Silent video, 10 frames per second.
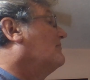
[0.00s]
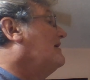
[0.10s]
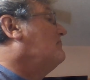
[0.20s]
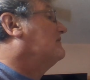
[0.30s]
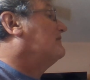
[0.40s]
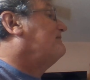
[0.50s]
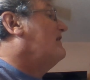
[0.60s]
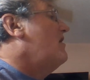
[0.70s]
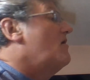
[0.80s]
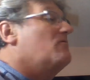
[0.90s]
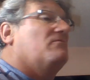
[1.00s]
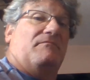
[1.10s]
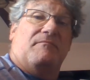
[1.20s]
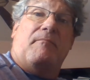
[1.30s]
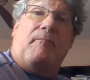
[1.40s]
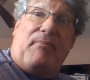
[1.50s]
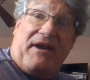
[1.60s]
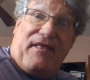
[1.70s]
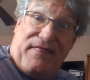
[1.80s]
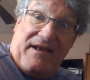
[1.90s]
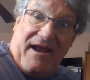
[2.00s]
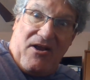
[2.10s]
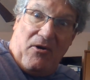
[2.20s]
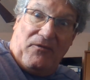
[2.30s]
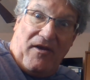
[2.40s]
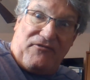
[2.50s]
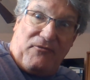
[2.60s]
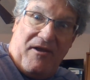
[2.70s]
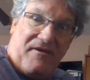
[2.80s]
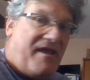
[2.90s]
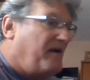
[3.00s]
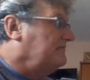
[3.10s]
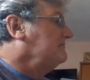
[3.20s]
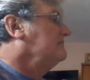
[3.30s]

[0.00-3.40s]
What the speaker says: around with the phone, but I think I called Australia.